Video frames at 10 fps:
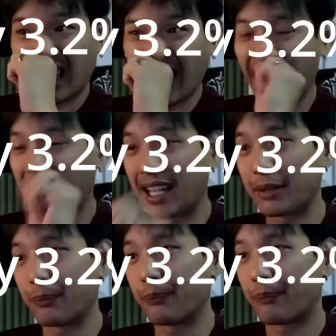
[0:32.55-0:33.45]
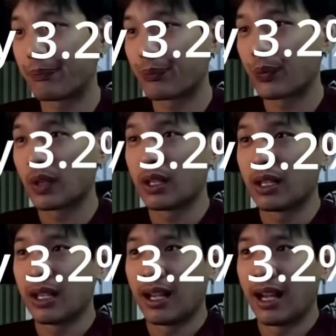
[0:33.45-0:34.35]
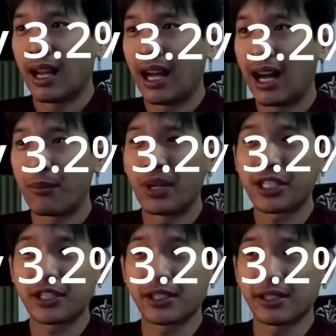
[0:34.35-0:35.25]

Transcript: And how much